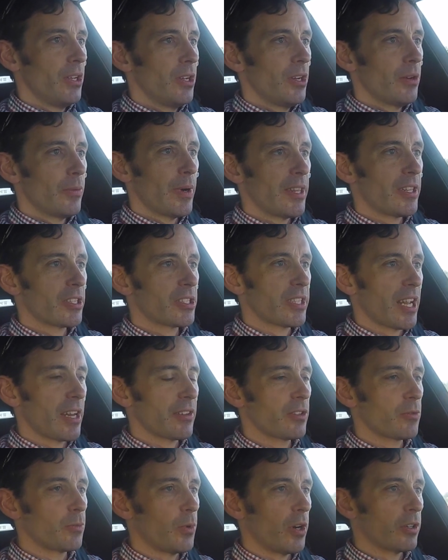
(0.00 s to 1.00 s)
where the
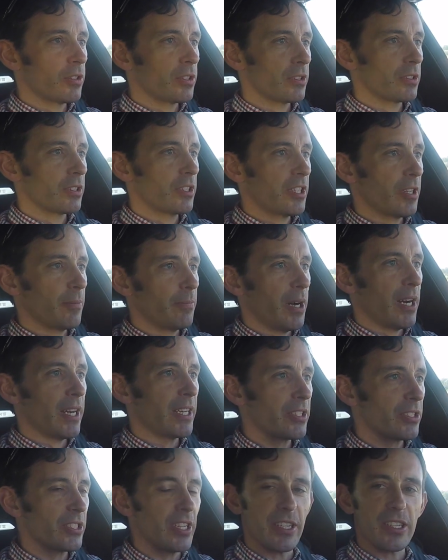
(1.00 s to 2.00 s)
standard one
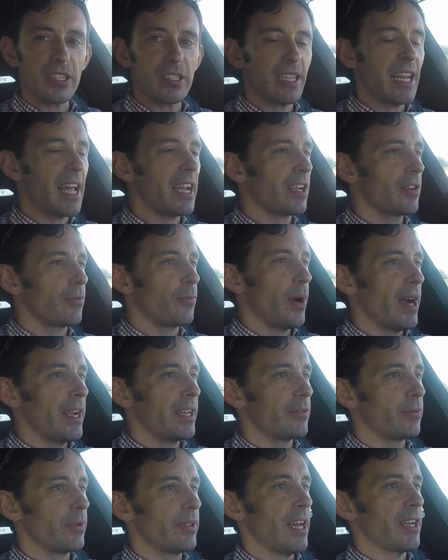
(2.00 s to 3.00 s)
combines its lack of
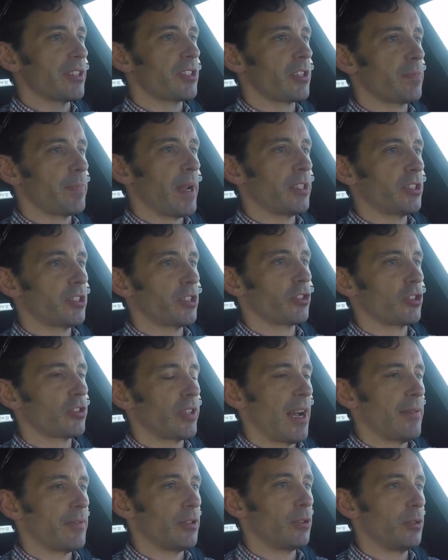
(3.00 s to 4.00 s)
weight with that suspension
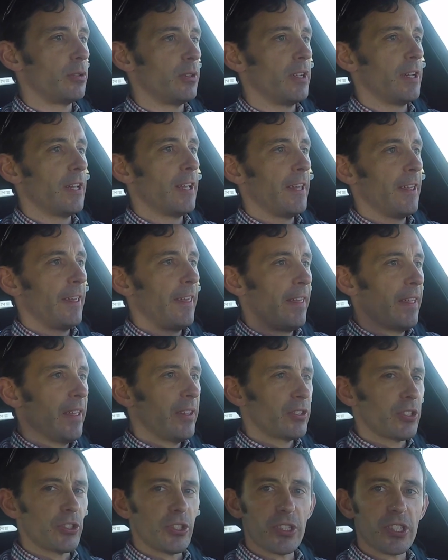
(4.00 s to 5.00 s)
travel
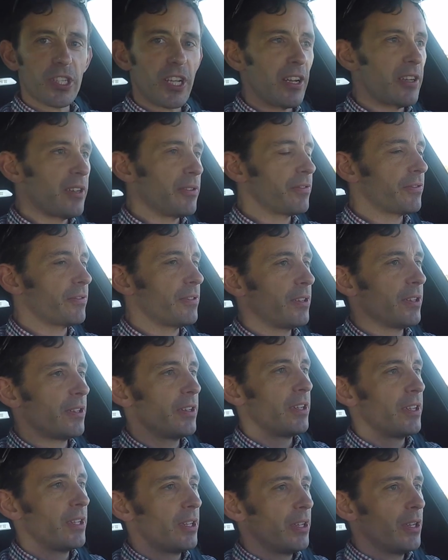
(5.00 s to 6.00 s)
to just kind of
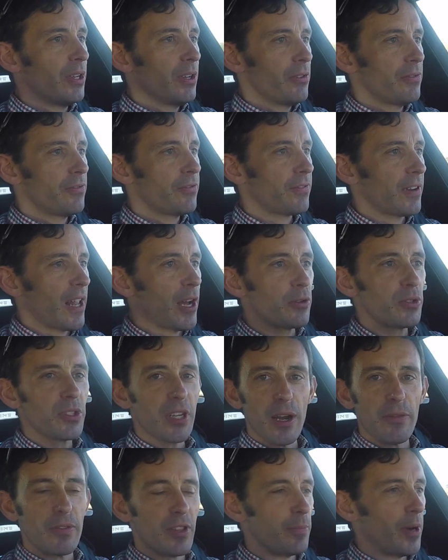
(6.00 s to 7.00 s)
float
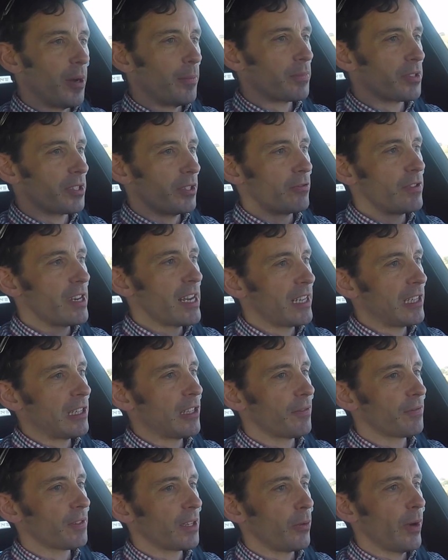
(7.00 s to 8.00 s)
over the bumps in a really
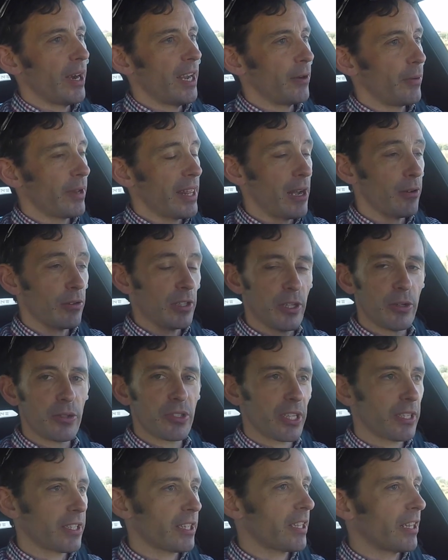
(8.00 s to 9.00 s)
lovely way without
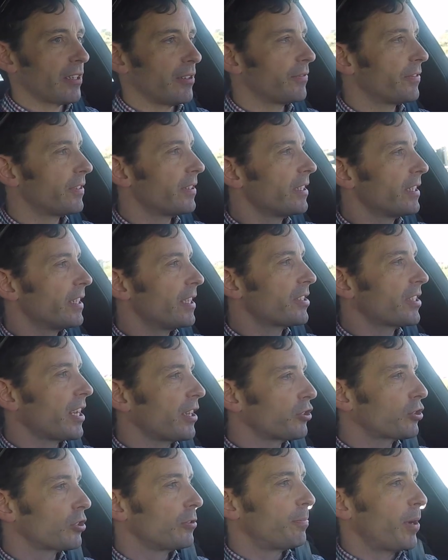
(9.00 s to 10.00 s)
losing the kind of
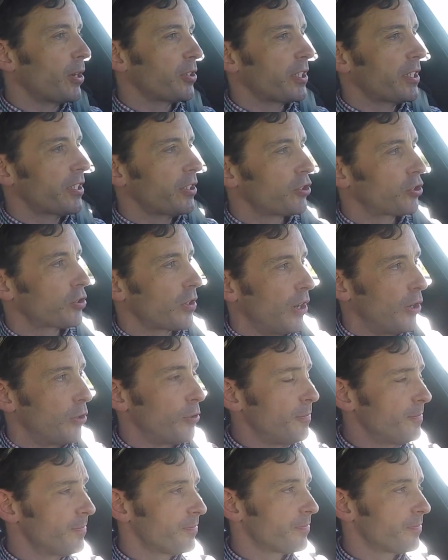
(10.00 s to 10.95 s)
essential body control.